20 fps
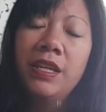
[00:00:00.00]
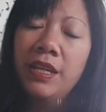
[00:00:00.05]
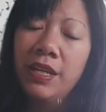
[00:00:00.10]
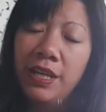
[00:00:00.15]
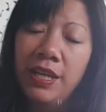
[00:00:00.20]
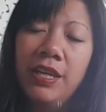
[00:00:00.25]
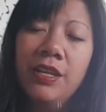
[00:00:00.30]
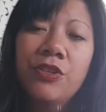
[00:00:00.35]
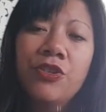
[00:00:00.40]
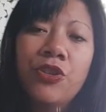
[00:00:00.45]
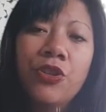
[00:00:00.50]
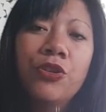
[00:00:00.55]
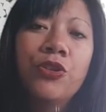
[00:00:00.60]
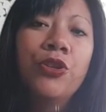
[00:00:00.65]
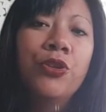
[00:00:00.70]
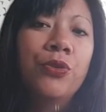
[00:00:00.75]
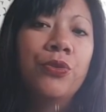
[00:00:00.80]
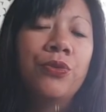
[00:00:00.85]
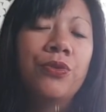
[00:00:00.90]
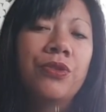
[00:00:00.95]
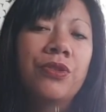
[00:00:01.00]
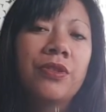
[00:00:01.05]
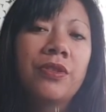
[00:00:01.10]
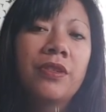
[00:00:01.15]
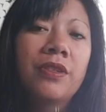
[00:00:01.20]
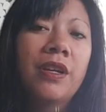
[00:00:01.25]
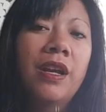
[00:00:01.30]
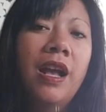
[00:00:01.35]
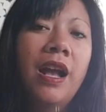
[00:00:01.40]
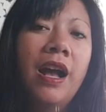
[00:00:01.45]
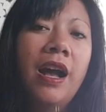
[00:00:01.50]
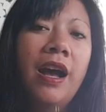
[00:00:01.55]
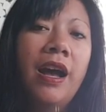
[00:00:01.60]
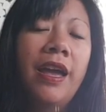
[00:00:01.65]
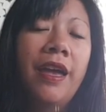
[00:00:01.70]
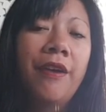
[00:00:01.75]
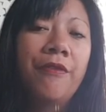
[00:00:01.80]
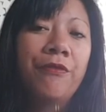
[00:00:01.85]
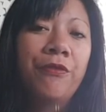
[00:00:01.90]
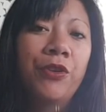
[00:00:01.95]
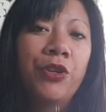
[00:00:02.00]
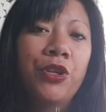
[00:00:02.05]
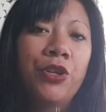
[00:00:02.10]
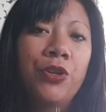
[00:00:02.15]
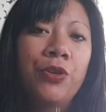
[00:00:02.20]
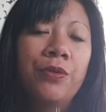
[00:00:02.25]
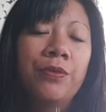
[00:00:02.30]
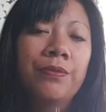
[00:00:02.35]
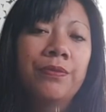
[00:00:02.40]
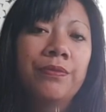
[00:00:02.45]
Here's the news I have for you.